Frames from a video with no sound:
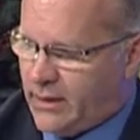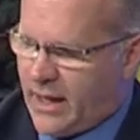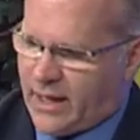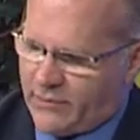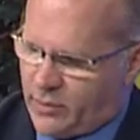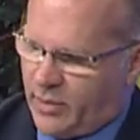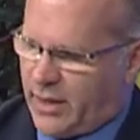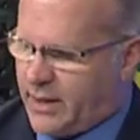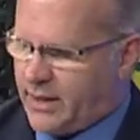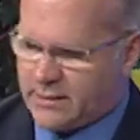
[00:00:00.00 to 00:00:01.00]
not
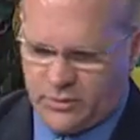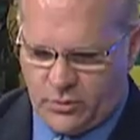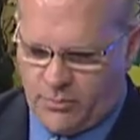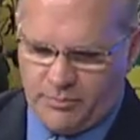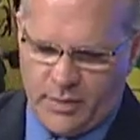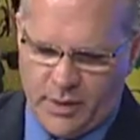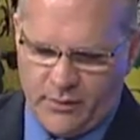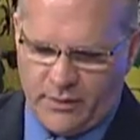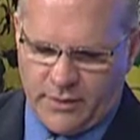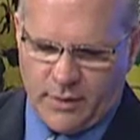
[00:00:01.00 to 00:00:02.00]
everybody, that's too big
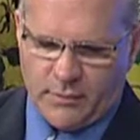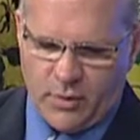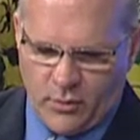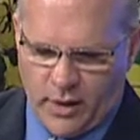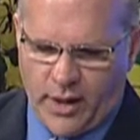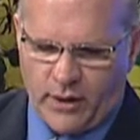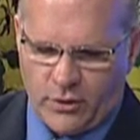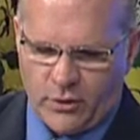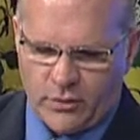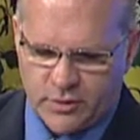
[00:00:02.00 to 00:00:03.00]
of a thing, but what I
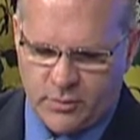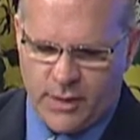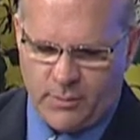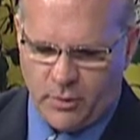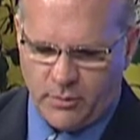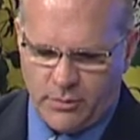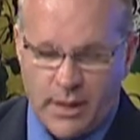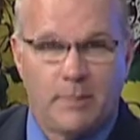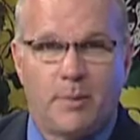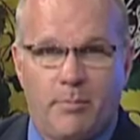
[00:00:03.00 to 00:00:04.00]
heard was people were
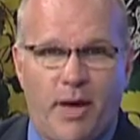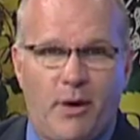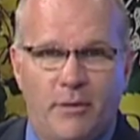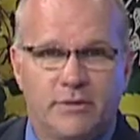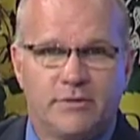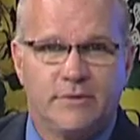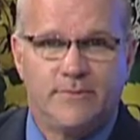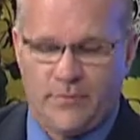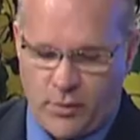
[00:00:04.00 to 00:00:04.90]
blaming parents,